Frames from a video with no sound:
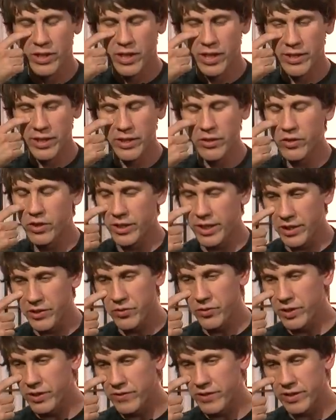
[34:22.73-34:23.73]
And then you look
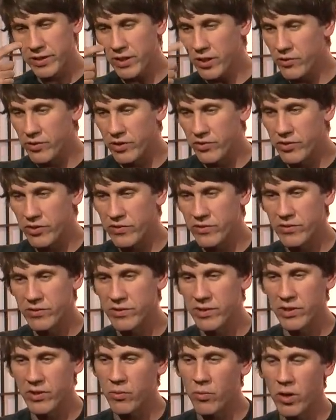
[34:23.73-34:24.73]
into it and it's like, no, they're
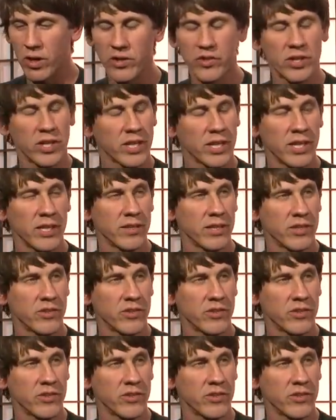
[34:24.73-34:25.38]
just, they don't want to check in.